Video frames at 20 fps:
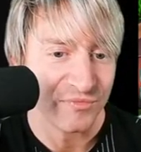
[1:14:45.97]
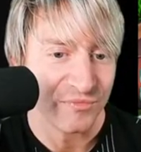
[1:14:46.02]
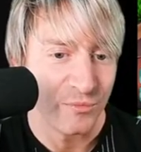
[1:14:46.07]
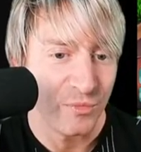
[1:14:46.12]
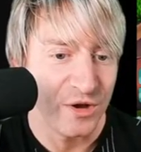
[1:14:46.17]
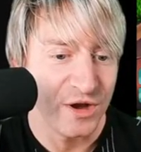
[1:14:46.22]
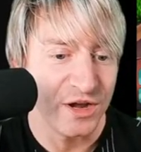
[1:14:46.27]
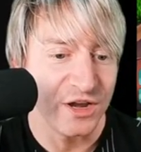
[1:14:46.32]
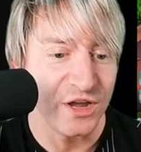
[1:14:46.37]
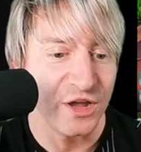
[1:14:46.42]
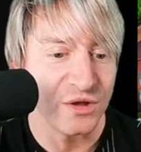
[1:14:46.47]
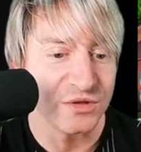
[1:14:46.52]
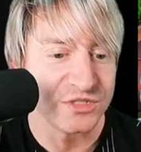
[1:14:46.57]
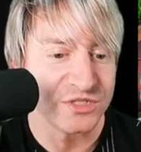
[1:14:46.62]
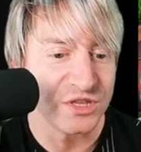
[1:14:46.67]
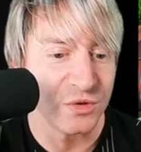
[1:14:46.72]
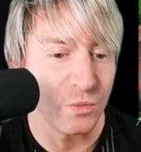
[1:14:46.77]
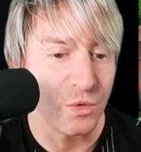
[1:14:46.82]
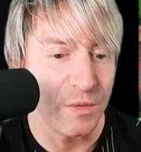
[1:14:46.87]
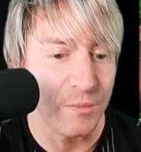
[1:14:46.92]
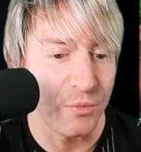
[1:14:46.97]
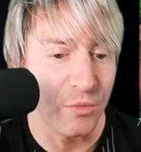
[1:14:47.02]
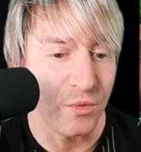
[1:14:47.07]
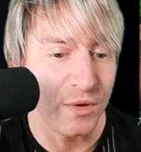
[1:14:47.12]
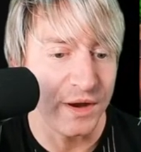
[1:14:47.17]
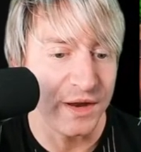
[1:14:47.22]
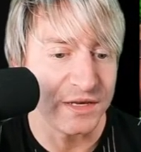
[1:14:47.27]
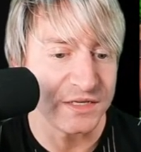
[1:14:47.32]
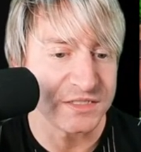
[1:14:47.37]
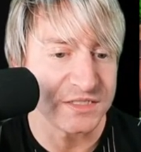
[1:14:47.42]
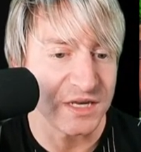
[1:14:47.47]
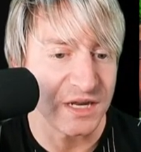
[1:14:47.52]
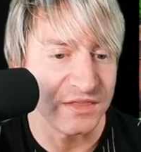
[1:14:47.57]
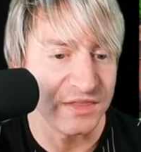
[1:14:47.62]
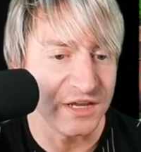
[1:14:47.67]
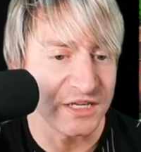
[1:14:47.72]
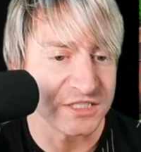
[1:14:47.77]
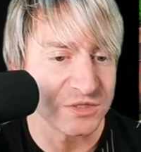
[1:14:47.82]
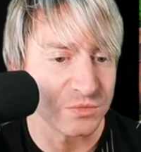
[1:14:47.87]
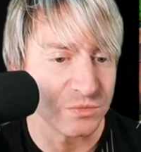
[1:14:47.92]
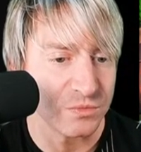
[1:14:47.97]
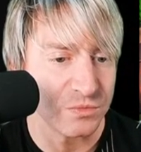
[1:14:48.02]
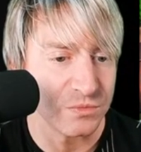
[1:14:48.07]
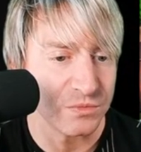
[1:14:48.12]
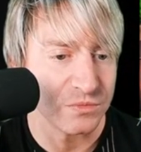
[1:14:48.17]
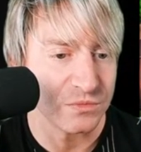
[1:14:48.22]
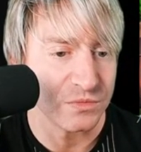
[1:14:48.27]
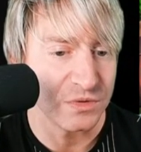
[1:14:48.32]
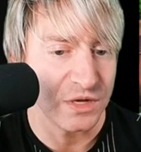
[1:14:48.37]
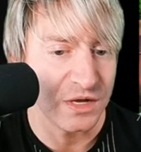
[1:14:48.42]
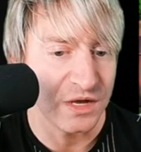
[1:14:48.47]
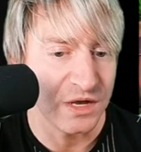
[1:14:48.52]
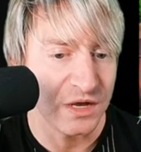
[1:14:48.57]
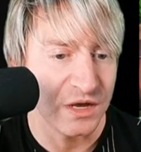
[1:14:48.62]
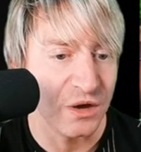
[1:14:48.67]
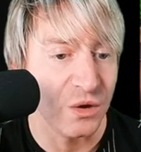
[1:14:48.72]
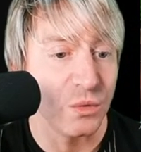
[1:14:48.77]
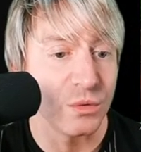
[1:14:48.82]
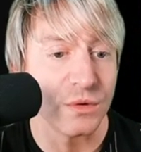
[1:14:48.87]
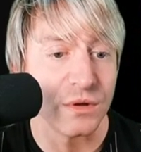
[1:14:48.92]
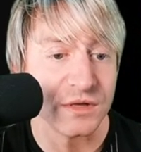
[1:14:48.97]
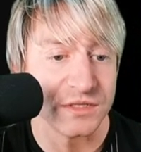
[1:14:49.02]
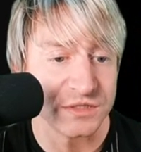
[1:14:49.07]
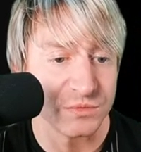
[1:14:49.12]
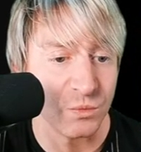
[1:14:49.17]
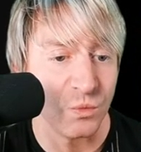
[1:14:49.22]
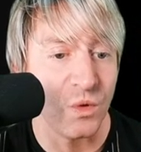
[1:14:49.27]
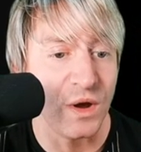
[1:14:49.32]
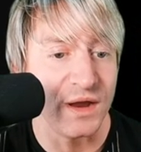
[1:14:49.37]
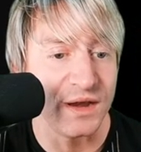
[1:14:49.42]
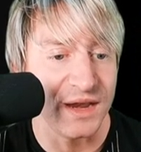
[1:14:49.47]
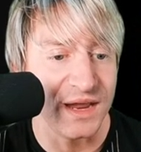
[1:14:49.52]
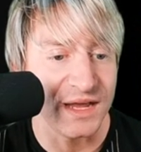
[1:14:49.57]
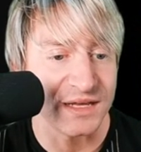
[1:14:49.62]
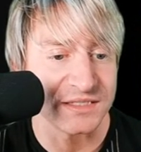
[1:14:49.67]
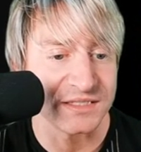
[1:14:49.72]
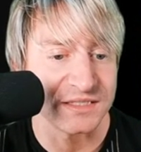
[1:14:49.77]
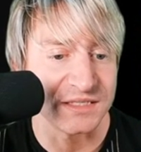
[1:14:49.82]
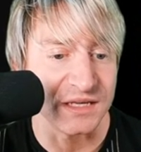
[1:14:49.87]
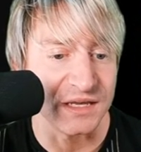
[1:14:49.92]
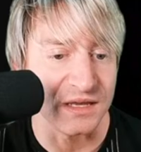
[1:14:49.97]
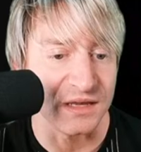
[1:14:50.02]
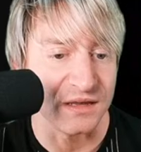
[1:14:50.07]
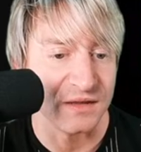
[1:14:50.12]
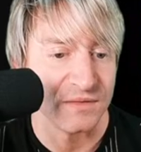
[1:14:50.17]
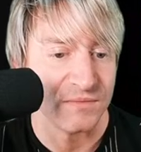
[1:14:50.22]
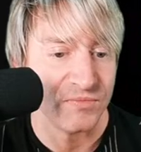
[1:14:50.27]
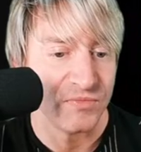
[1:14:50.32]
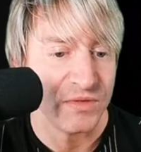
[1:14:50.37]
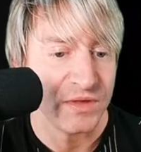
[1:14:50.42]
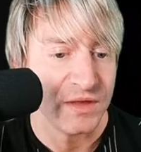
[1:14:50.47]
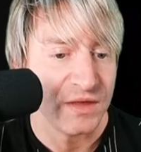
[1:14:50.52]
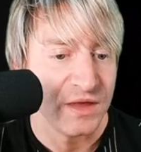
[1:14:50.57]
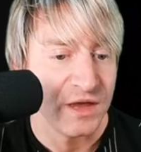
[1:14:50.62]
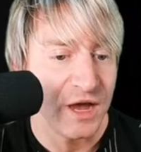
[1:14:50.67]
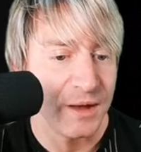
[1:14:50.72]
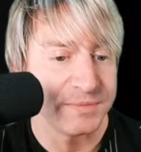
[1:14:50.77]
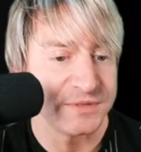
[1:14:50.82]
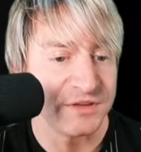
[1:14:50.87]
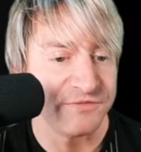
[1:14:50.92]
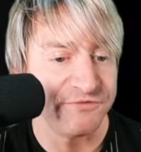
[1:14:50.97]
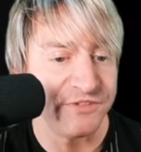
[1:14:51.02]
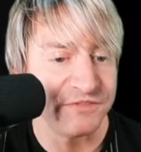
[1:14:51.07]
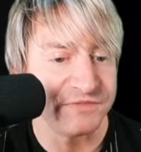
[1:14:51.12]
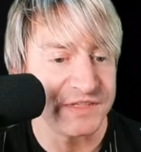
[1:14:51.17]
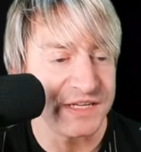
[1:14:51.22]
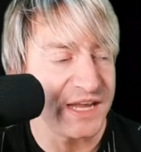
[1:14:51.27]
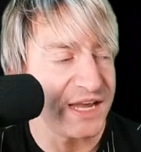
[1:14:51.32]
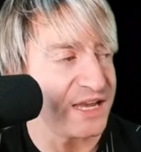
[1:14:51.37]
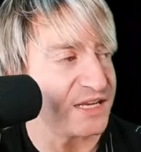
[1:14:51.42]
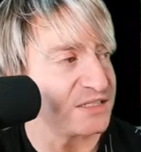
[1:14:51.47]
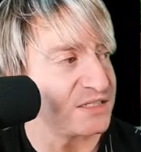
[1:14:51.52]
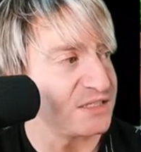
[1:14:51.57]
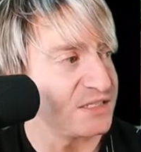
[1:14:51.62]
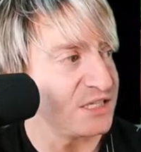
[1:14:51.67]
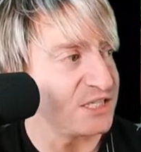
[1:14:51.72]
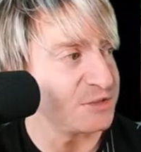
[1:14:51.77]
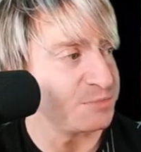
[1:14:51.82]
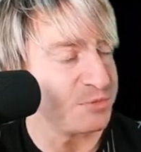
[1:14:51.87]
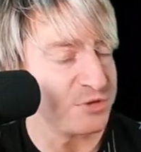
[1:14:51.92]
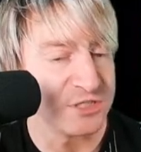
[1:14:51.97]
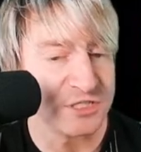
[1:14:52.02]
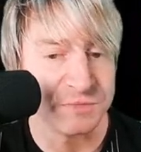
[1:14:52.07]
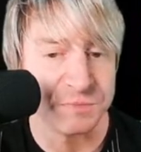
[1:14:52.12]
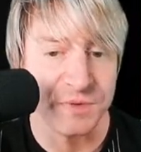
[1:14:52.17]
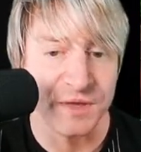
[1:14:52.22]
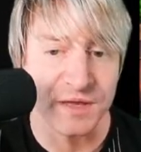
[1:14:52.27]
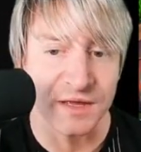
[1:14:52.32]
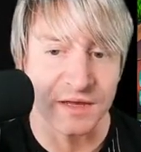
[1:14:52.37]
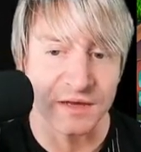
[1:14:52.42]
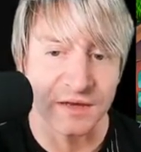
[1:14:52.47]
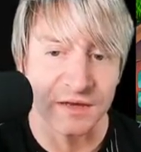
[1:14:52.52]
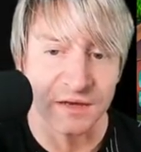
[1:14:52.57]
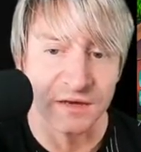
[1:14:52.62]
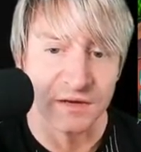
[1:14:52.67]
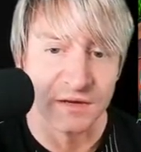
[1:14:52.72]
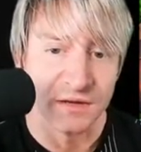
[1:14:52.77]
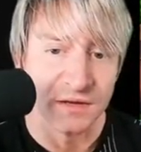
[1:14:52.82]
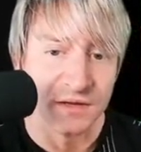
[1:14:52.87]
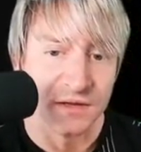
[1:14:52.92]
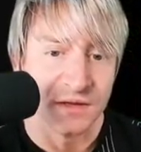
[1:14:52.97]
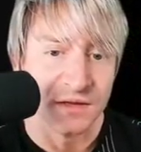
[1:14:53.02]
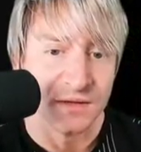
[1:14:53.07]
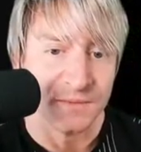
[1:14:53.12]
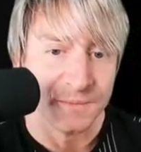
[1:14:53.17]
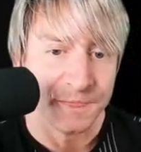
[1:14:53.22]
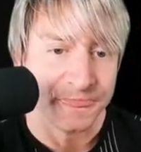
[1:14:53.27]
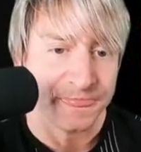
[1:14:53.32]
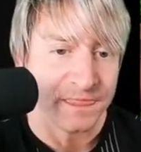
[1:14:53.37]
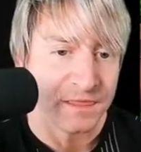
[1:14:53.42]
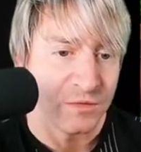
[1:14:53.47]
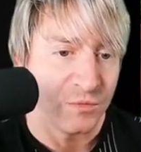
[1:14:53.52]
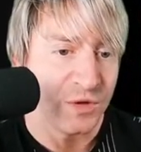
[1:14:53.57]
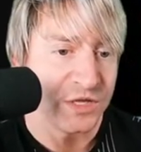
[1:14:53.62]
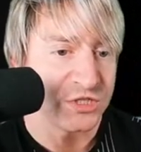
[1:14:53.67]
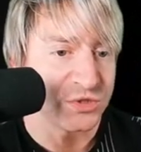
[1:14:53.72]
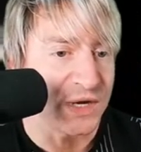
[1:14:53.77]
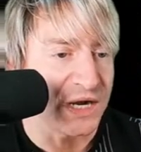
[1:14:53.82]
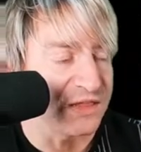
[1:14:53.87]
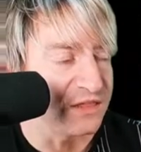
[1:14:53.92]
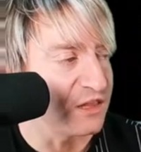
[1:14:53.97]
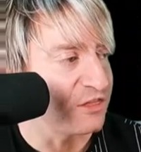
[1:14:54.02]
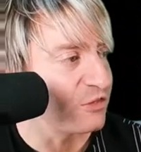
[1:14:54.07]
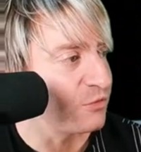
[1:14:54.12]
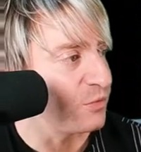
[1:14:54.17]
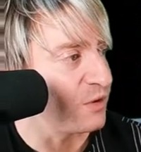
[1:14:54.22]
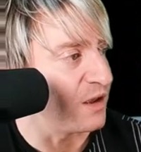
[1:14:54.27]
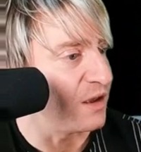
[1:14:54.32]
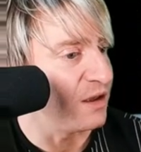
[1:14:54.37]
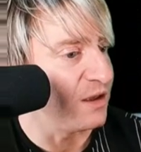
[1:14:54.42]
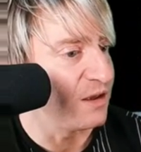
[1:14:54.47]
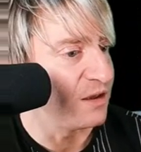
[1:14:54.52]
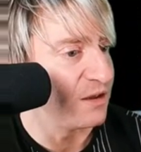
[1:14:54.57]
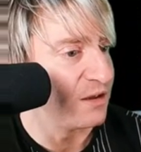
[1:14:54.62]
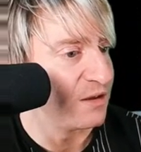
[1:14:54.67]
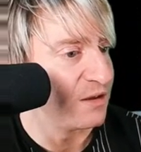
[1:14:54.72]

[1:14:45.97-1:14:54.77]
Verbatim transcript: We're going to go to the one point, I think it's, uh, oh, it's one SC. Up to 50 SCs per spin. We tried the three.